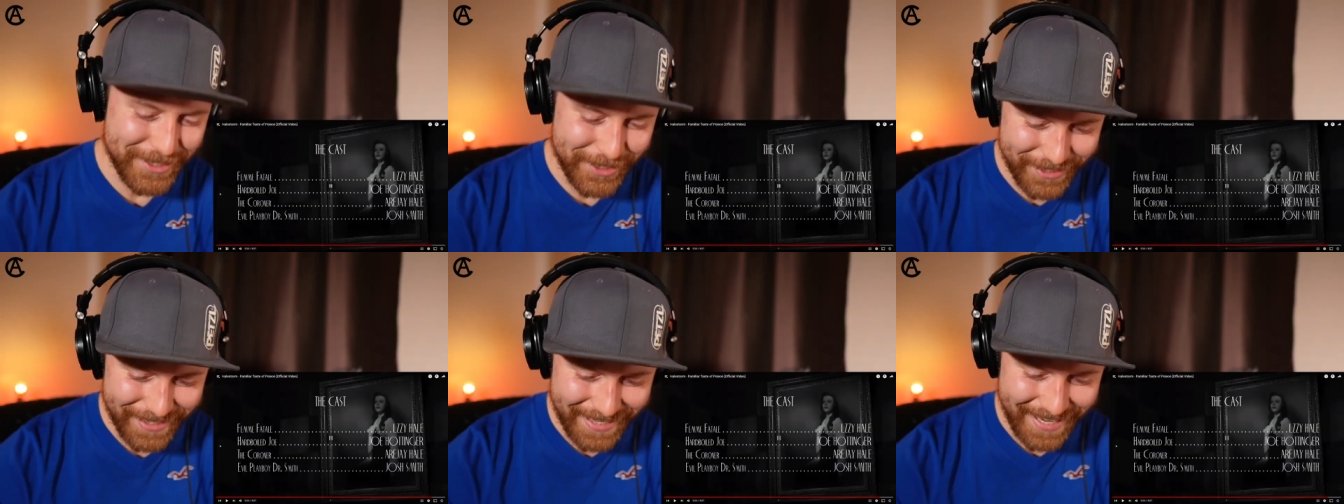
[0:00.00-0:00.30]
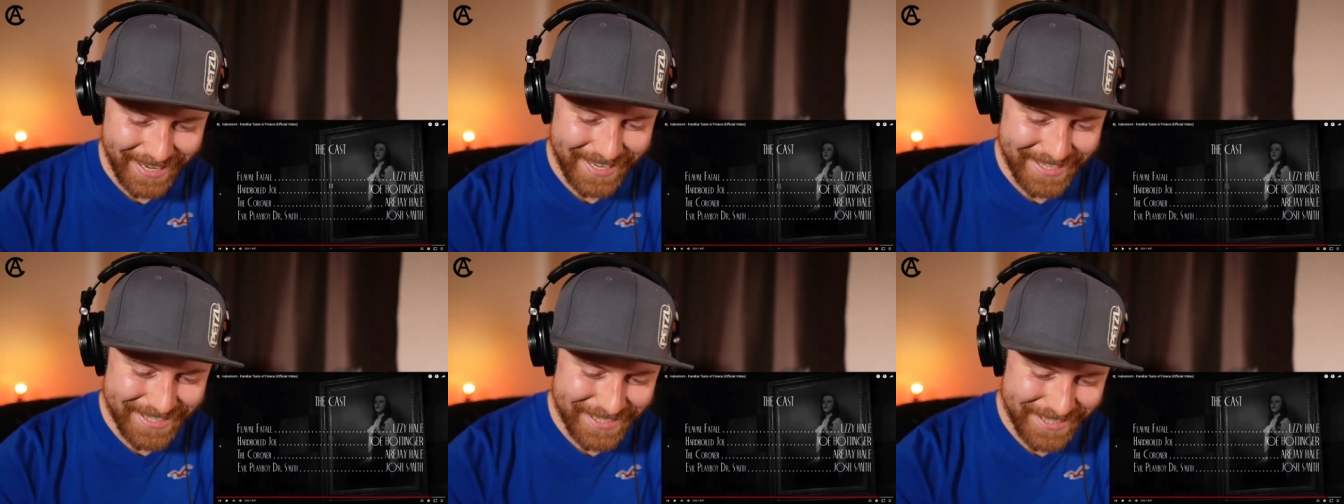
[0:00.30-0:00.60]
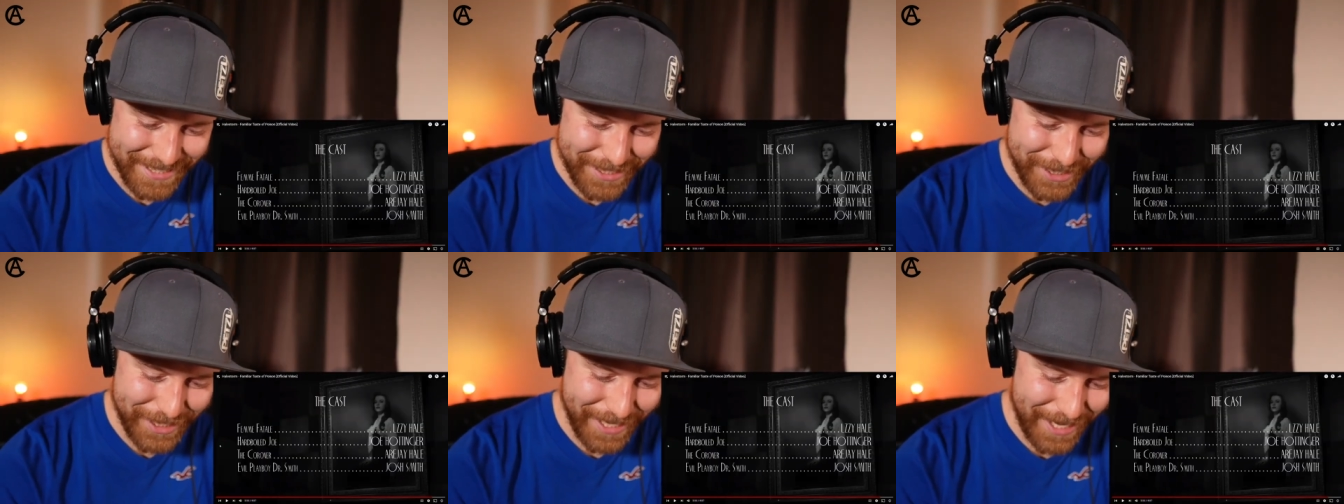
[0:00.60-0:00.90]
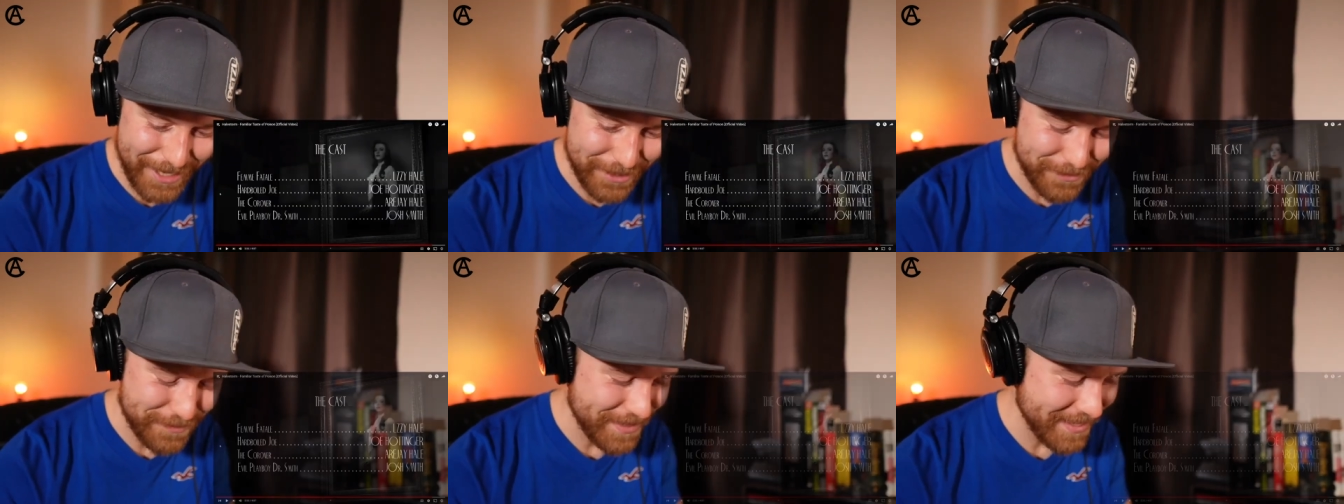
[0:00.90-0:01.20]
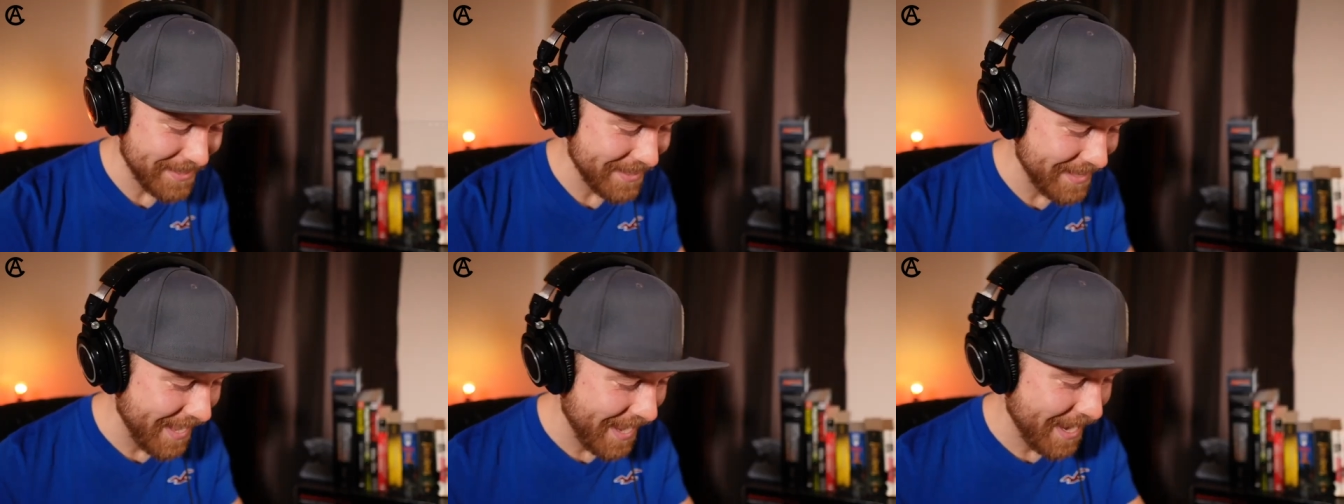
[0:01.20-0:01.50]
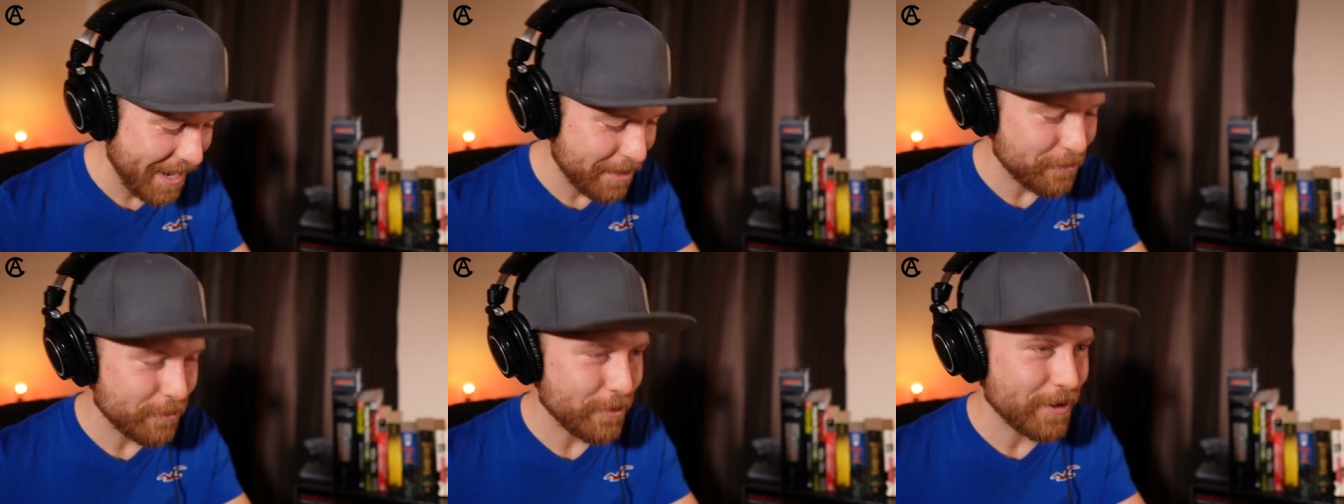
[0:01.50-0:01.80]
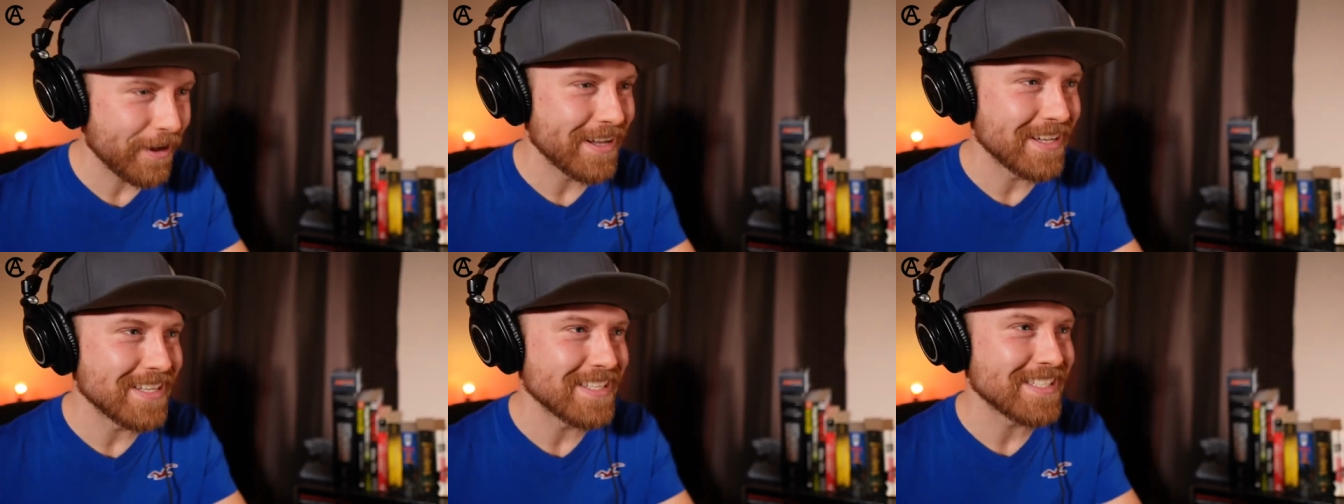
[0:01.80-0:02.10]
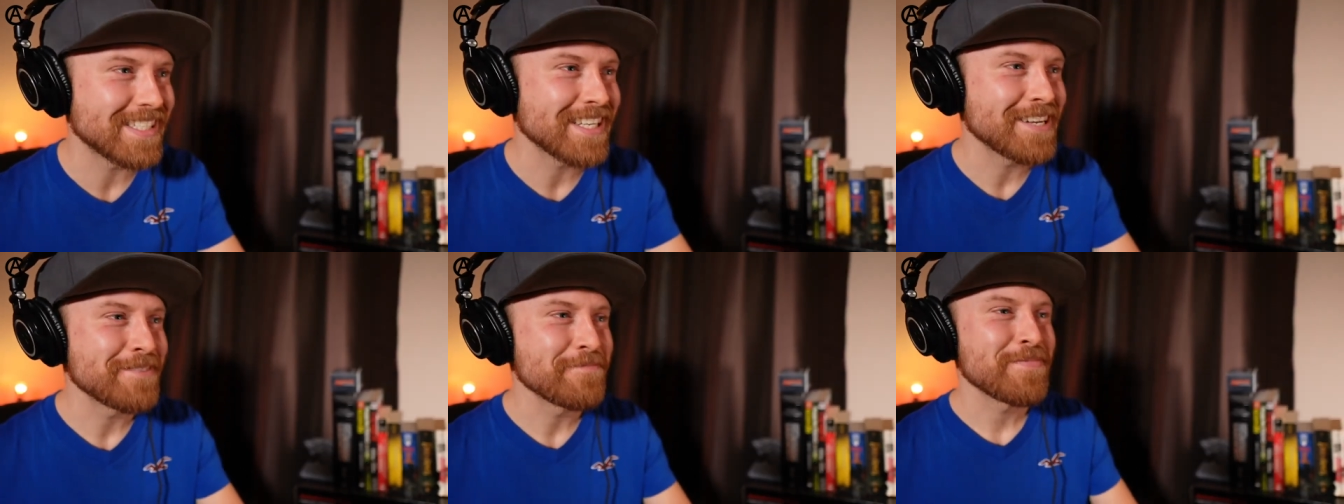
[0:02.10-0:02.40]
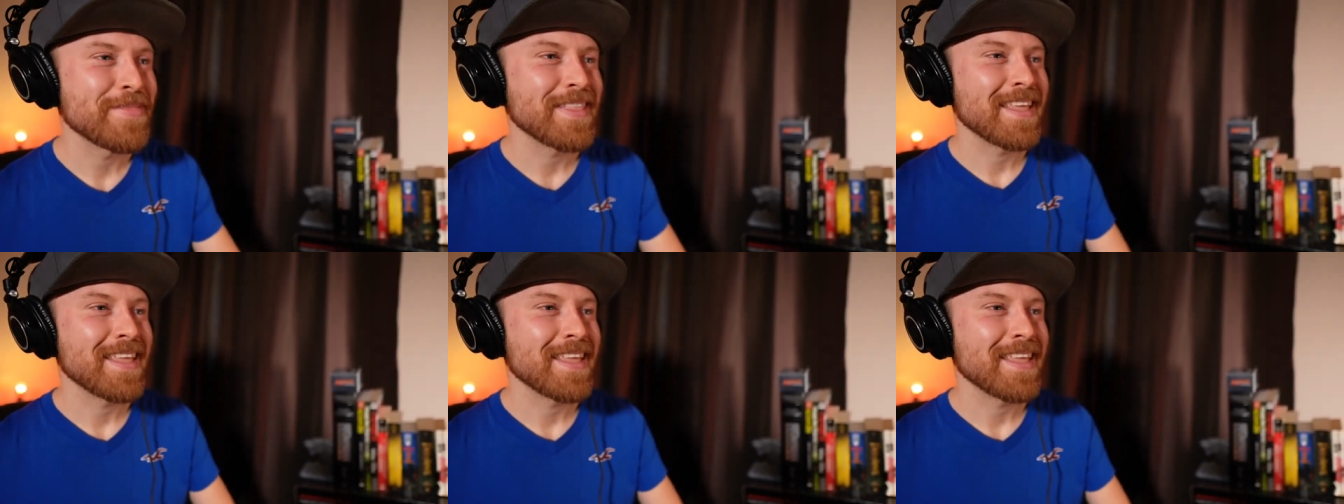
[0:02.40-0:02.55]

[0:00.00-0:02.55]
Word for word: so ladies and gentlemen, that was